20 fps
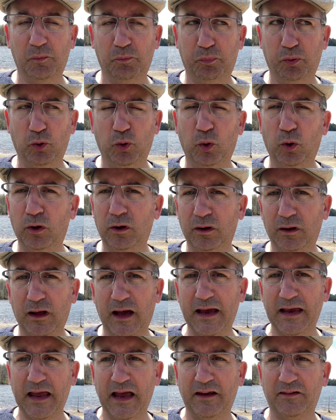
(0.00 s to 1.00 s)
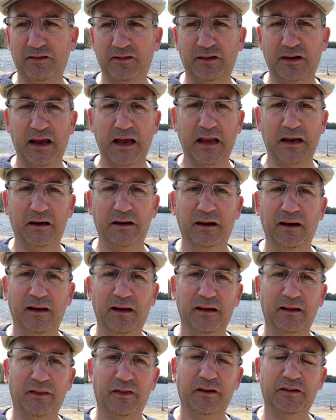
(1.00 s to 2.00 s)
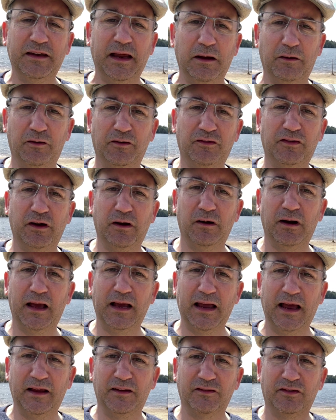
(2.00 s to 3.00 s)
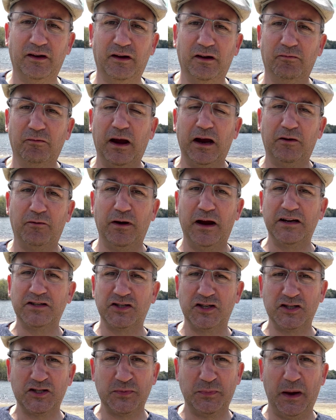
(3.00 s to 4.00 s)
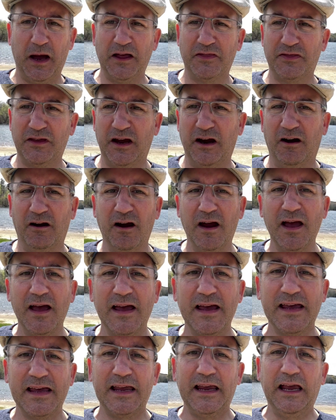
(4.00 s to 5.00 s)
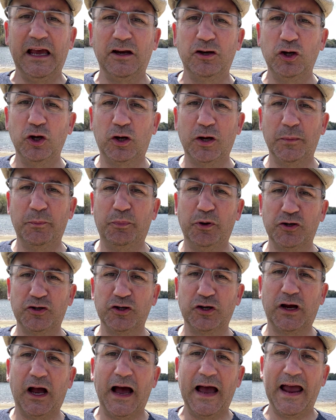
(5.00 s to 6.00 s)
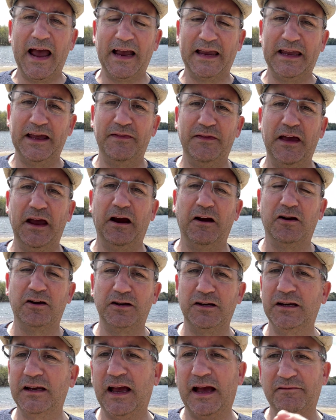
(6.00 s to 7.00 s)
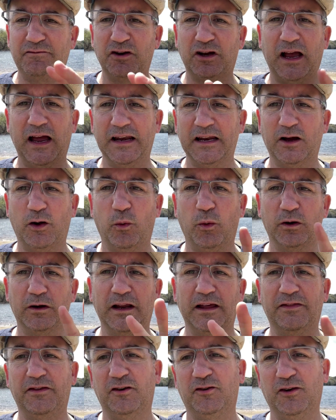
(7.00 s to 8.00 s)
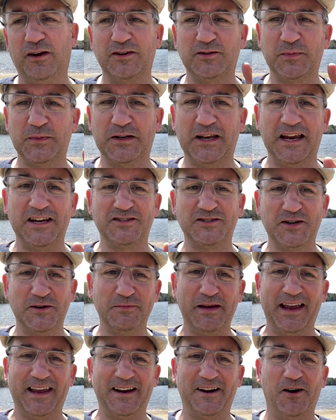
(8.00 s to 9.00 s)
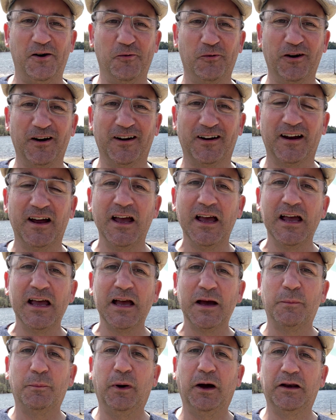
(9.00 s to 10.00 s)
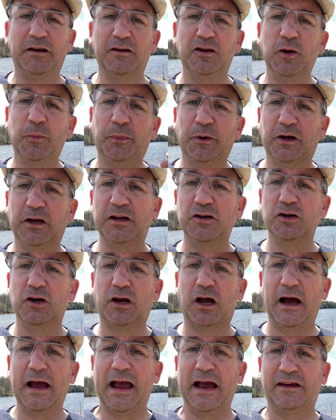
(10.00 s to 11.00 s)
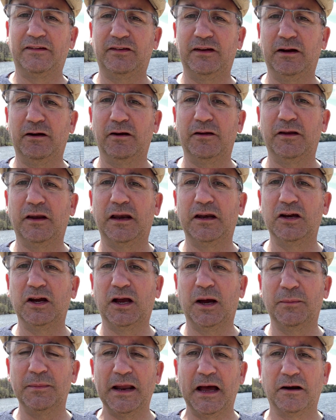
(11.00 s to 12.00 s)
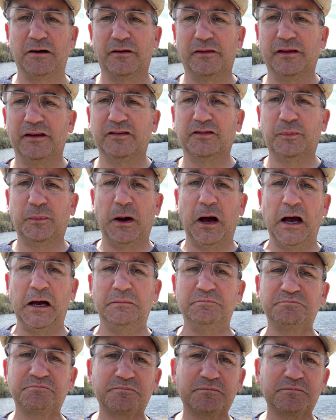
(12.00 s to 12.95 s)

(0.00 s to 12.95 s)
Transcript: pool, I guess, and the town of Saranac has a recreation spot there, and you can put your kayak in there, and you have to kind of coordinate the transportation to make it all work, but you put in your kayaks there, and then you come down to this spot,